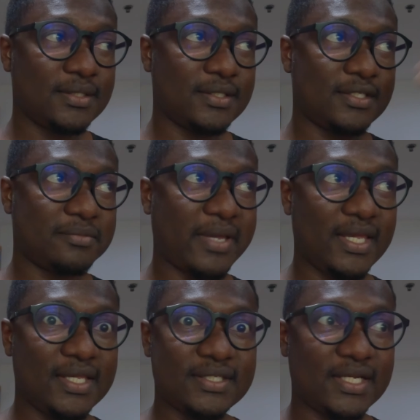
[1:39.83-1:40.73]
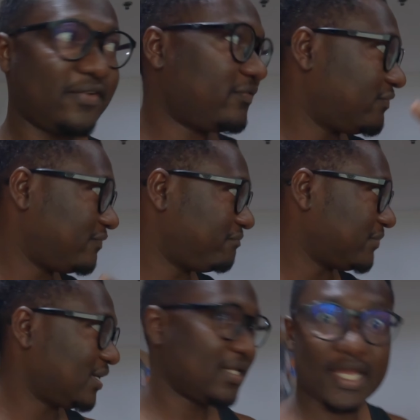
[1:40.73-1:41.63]
This is my kitchen. I've
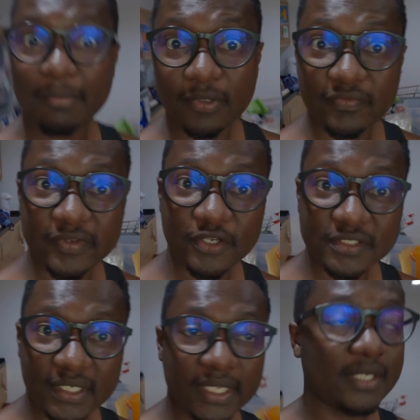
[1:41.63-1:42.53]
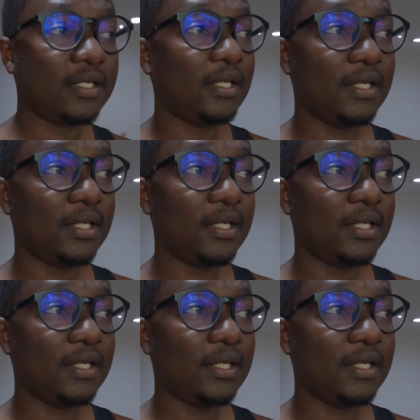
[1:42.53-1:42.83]
made a couple of videos in here.